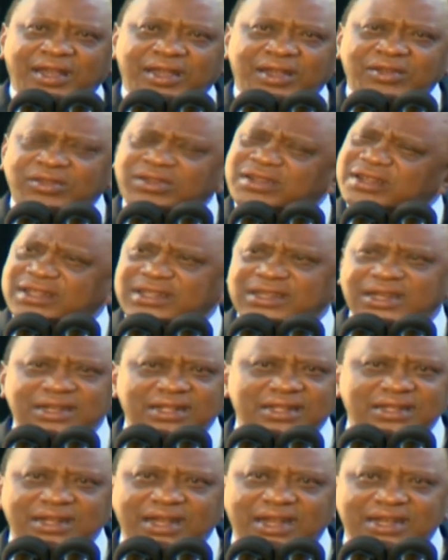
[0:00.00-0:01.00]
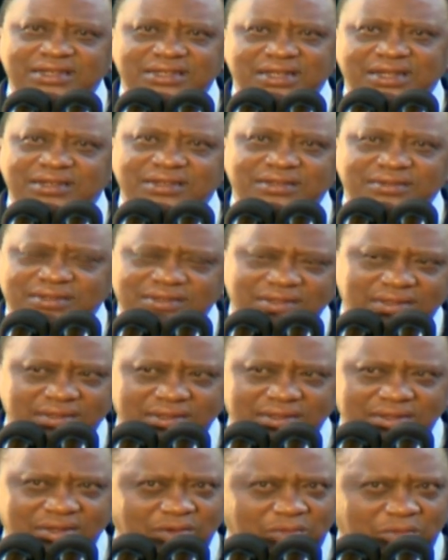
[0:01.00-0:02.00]
You know, at the end of the day, I said,
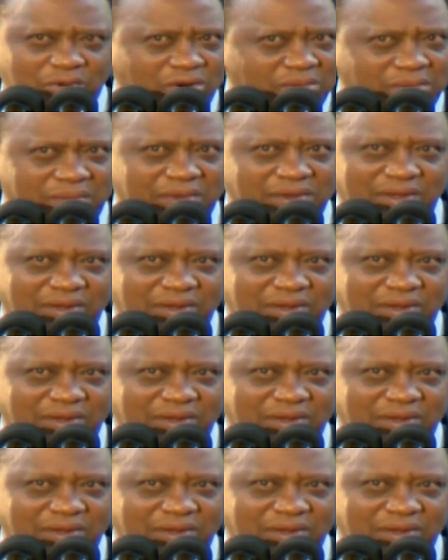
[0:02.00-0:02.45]
you know, Bob,